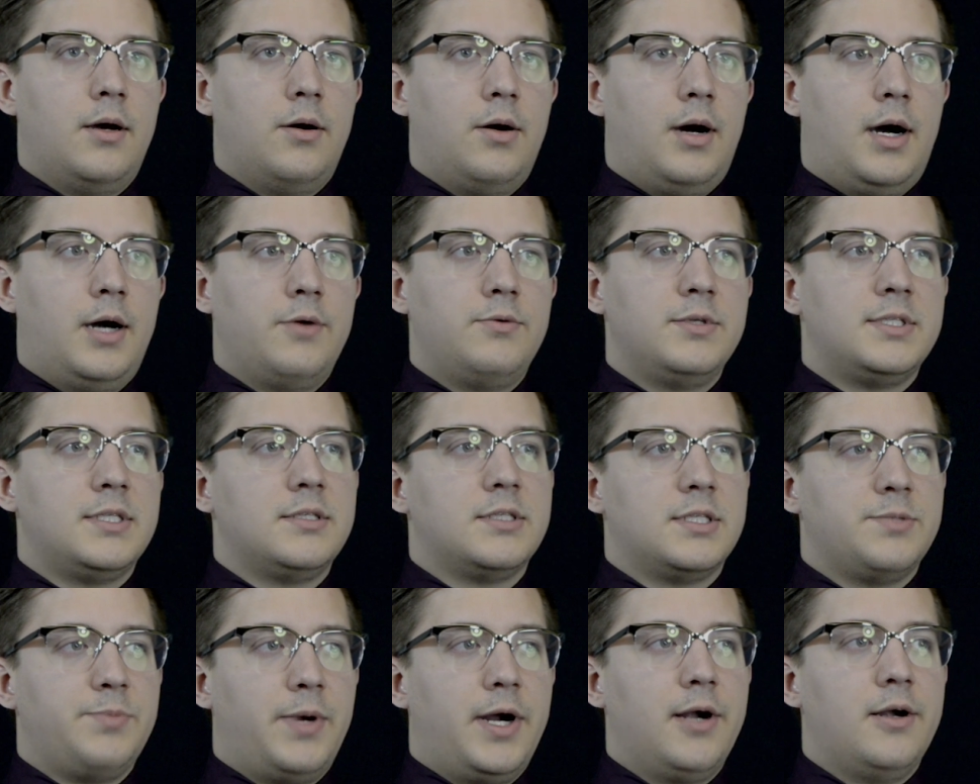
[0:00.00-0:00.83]
I was
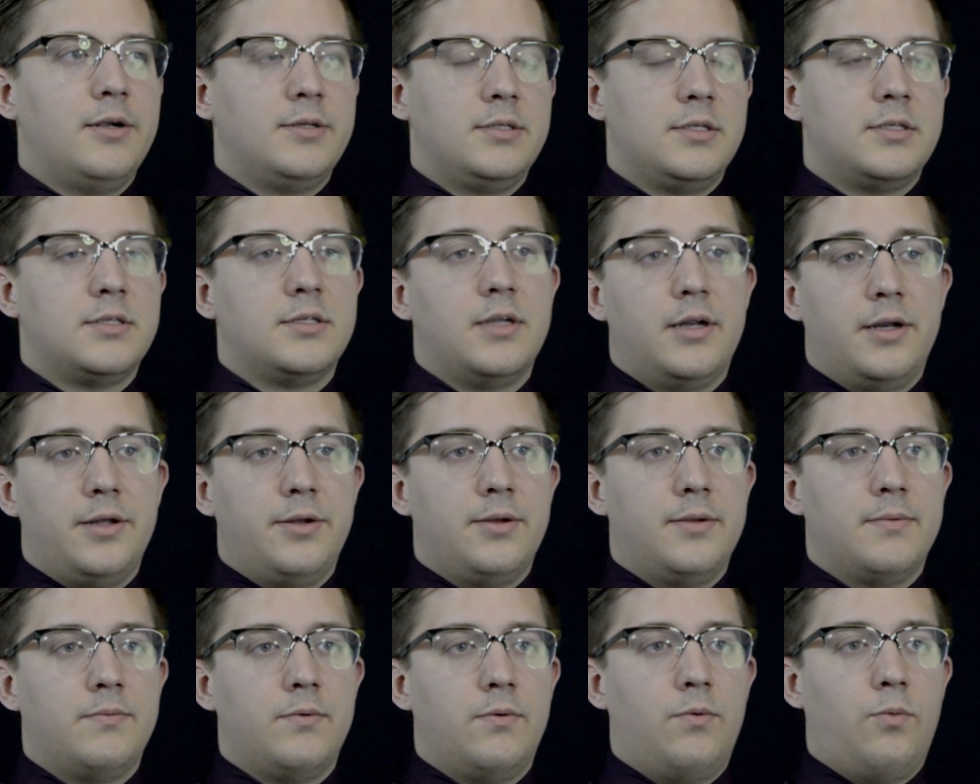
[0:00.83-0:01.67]
inspired to
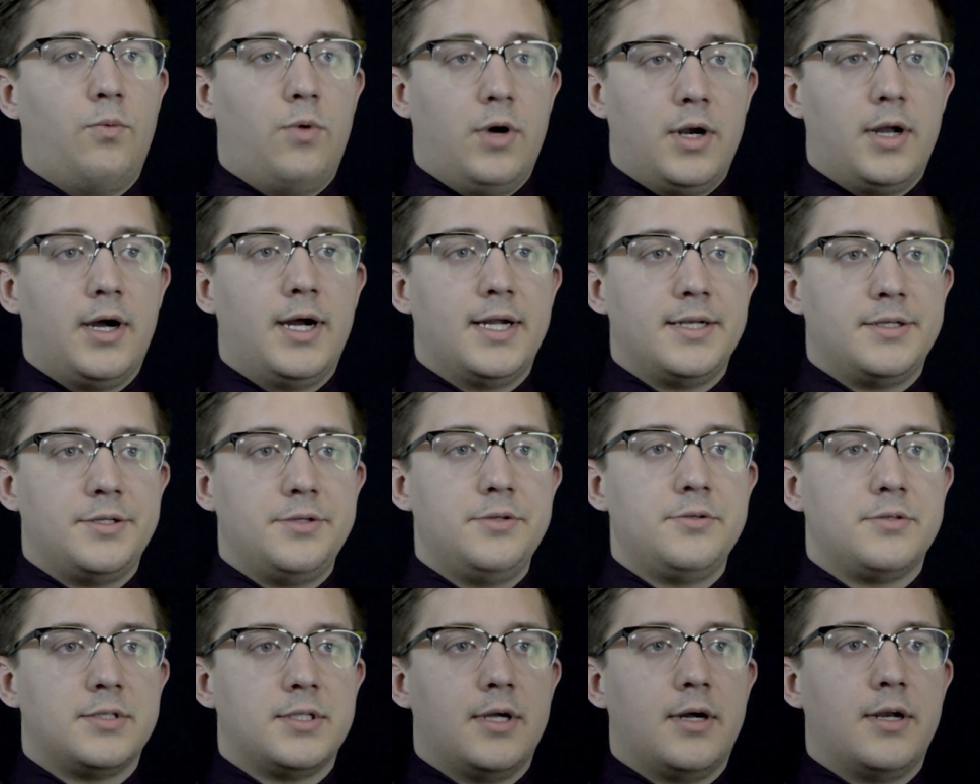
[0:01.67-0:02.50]
study what I do
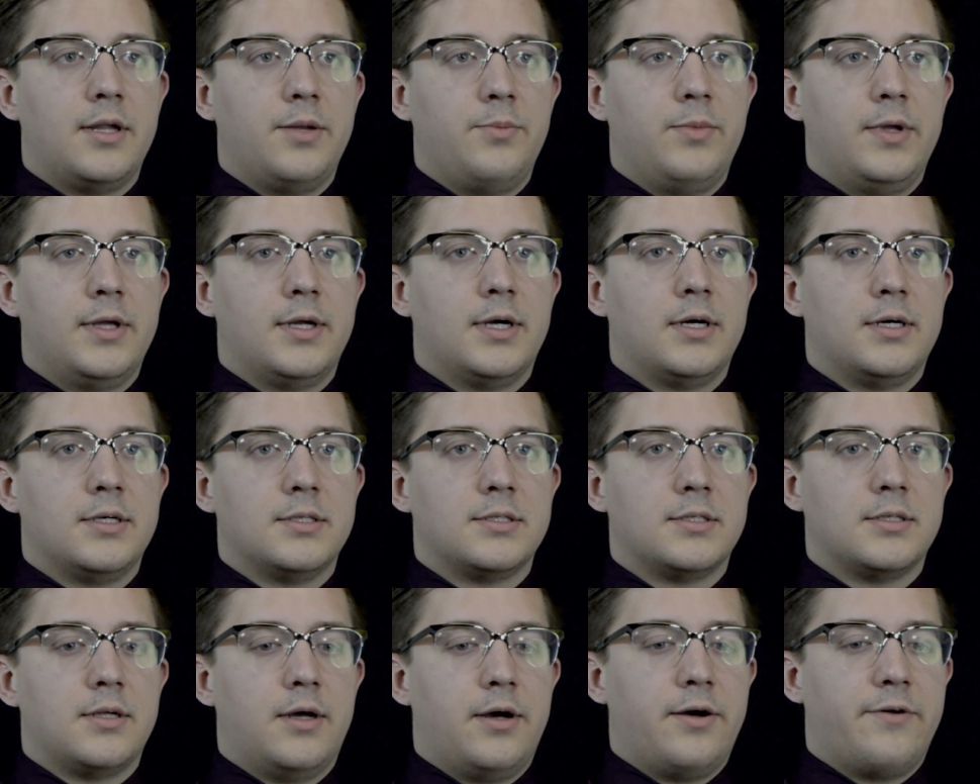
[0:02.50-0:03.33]
study
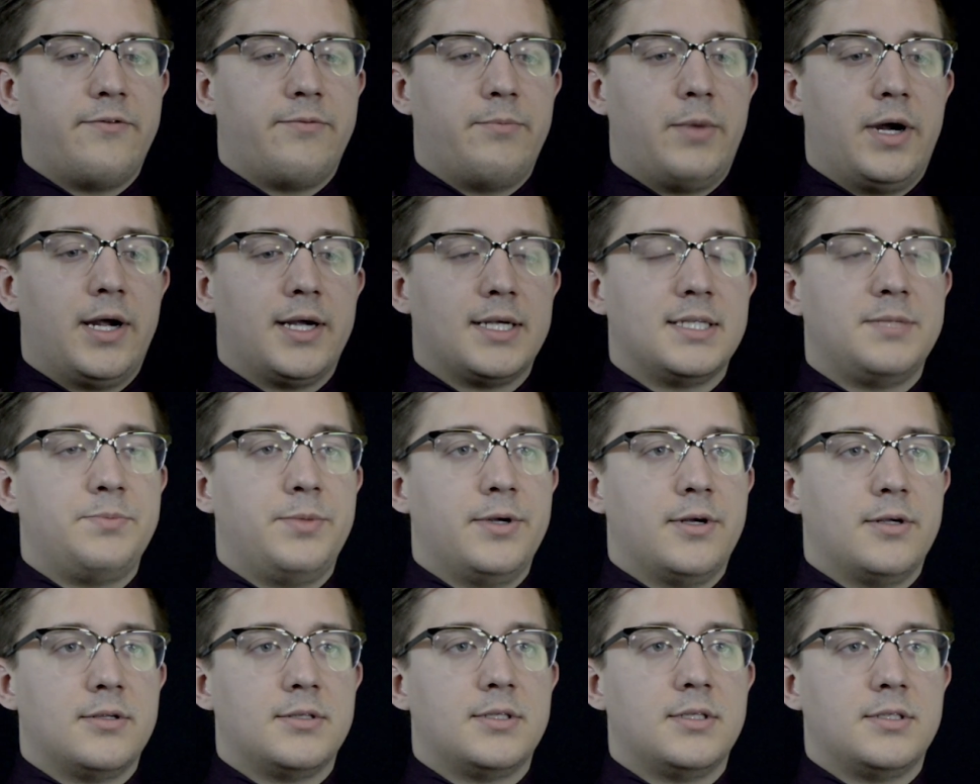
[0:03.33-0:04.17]
because of my
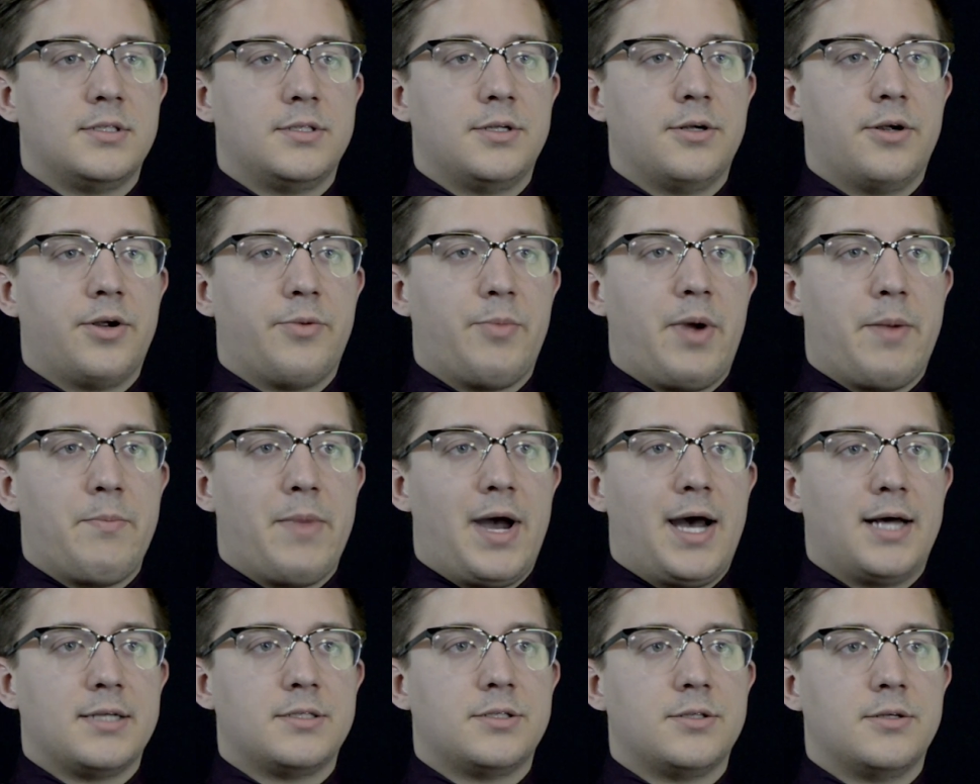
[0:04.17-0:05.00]
experiences during my
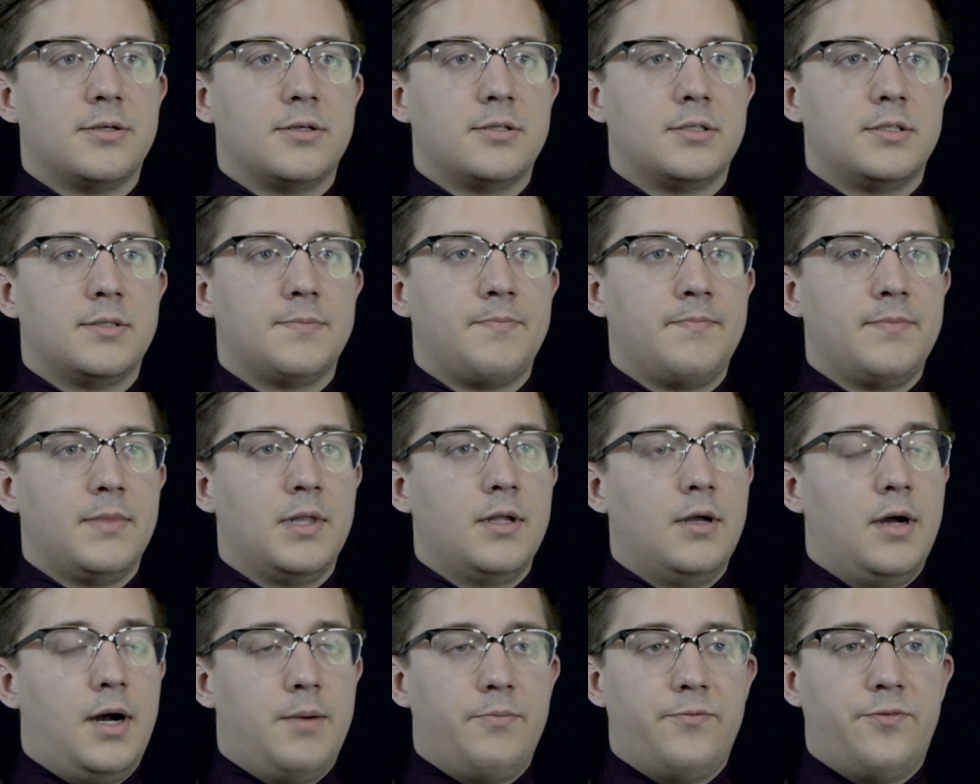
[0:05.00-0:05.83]
master's.
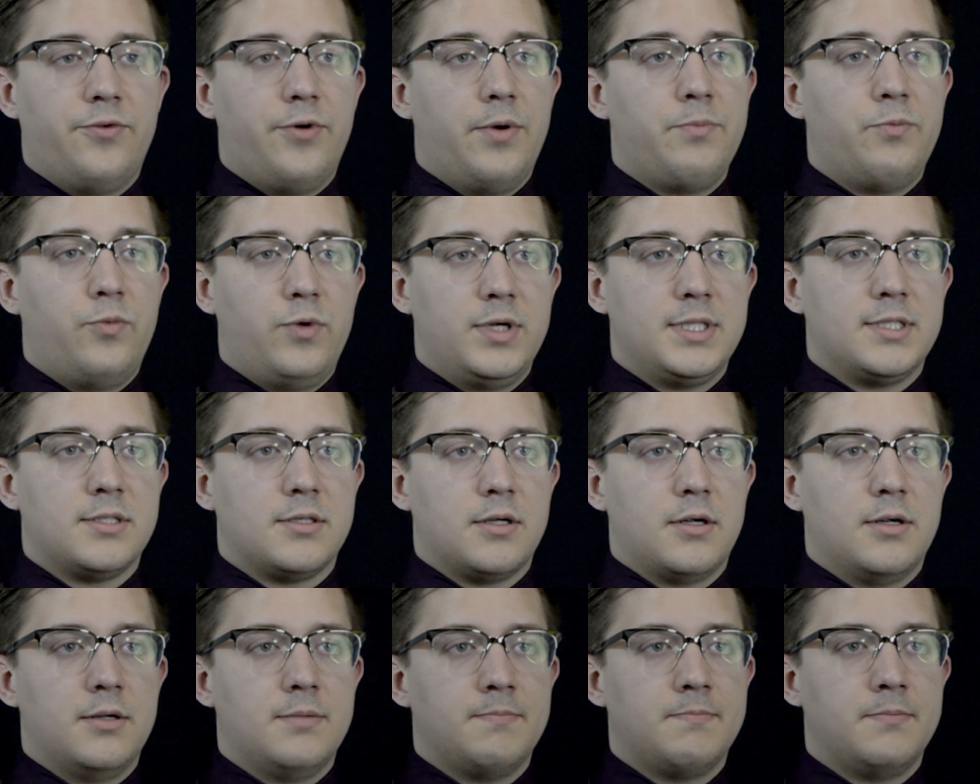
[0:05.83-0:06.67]
I'm from
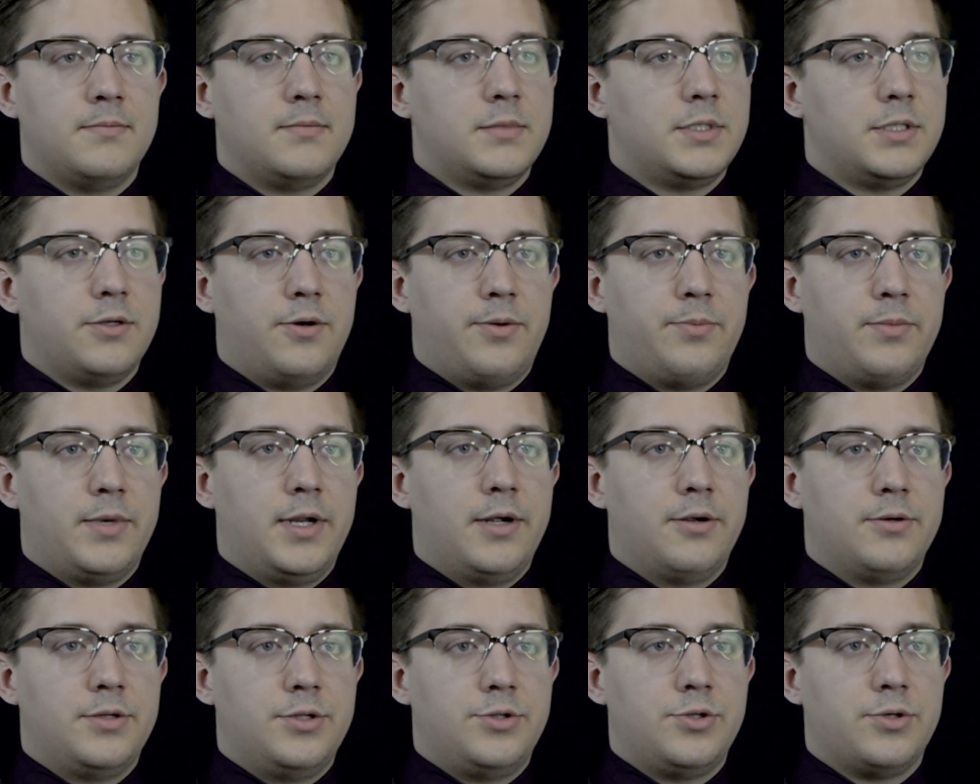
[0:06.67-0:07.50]
Windsor, so I'm
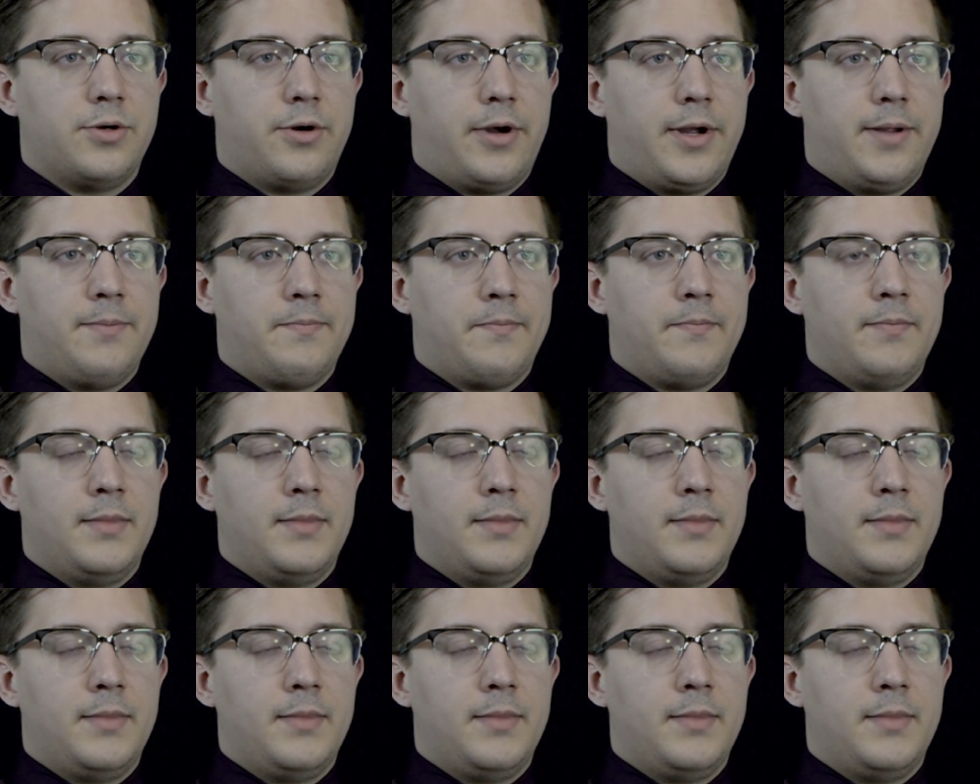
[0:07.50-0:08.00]
near Detroit,